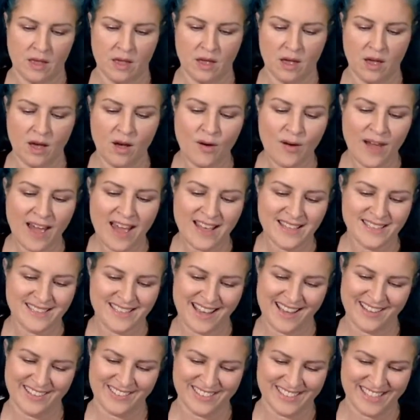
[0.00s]
Oh, hey,
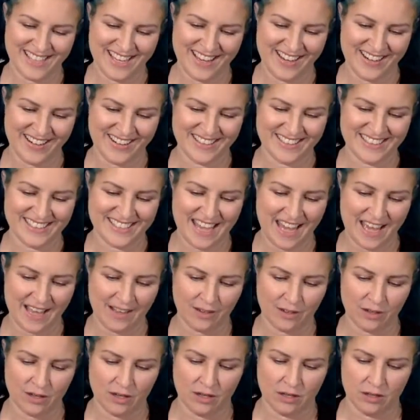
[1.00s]
Zadel's here and
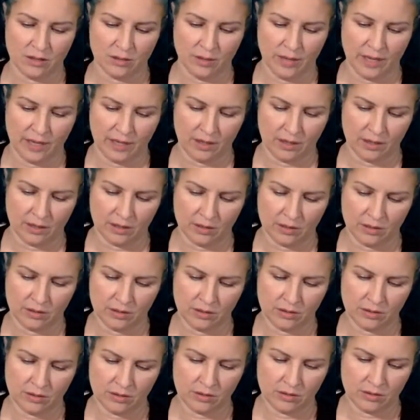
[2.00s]
Taylor. Hang on.
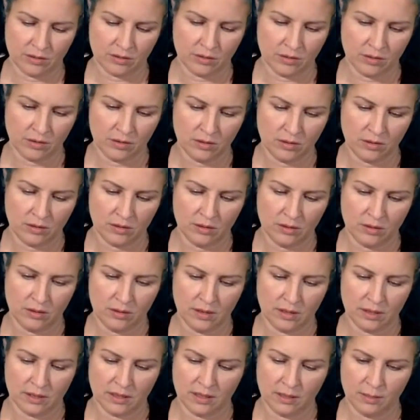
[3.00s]

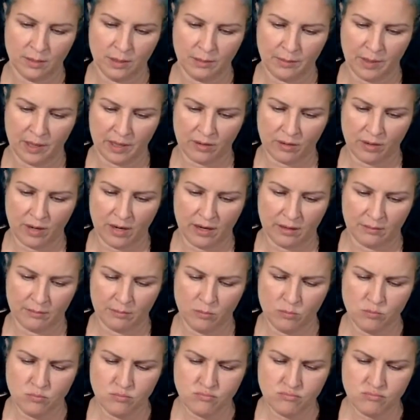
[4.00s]
Give me my crap. Give
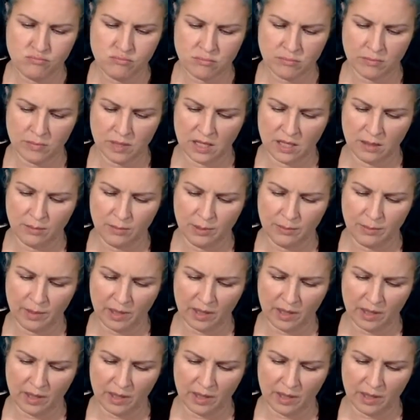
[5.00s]
me my